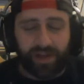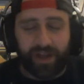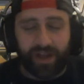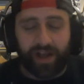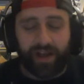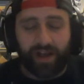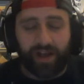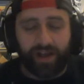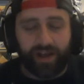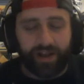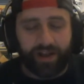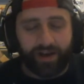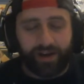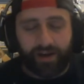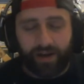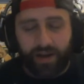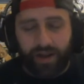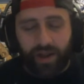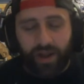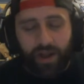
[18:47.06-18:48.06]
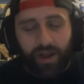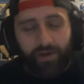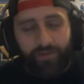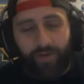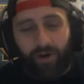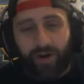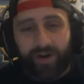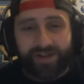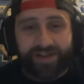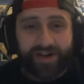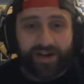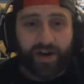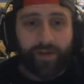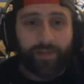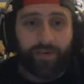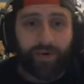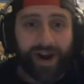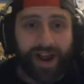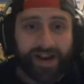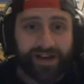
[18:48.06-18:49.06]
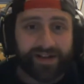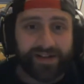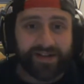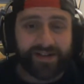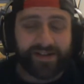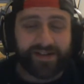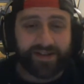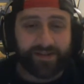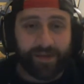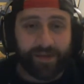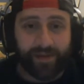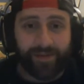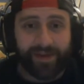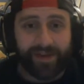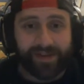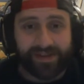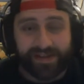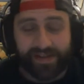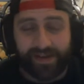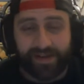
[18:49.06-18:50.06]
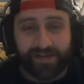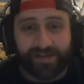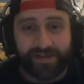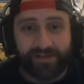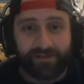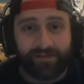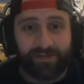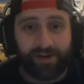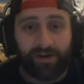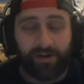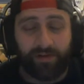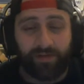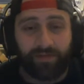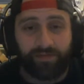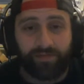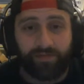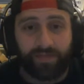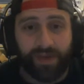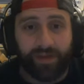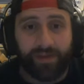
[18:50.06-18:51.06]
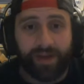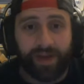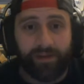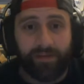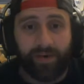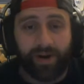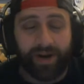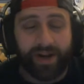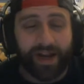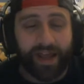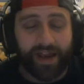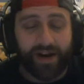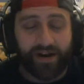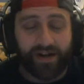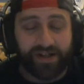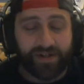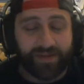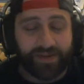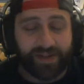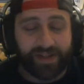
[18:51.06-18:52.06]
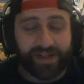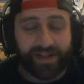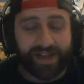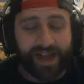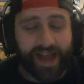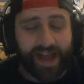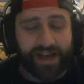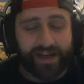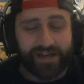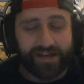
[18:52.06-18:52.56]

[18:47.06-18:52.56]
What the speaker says: a voluntary practice, maybe on Monday or something like that.